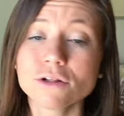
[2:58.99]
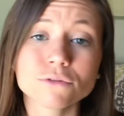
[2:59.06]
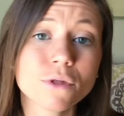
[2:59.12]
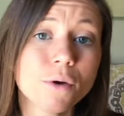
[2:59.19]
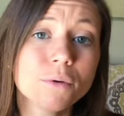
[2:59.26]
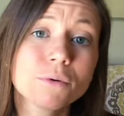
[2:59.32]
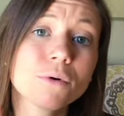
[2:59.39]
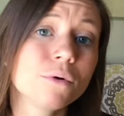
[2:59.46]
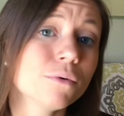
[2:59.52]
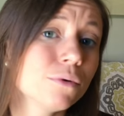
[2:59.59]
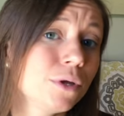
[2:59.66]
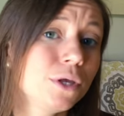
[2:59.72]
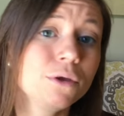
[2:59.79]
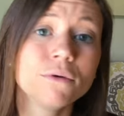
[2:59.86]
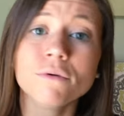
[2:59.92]

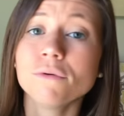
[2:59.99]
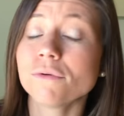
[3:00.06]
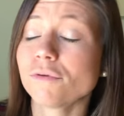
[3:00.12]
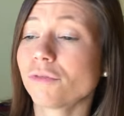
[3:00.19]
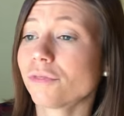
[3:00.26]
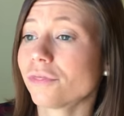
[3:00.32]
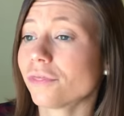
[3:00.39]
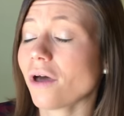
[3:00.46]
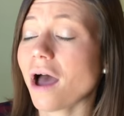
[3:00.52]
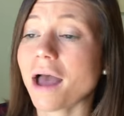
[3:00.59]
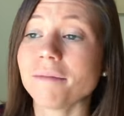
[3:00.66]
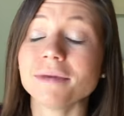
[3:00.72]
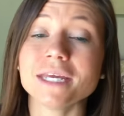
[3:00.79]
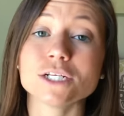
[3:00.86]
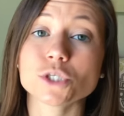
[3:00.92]
local, youth.
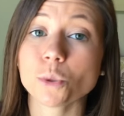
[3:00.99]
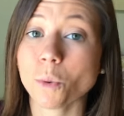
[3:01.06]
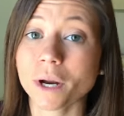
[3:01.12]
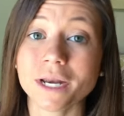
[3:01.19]
I mean,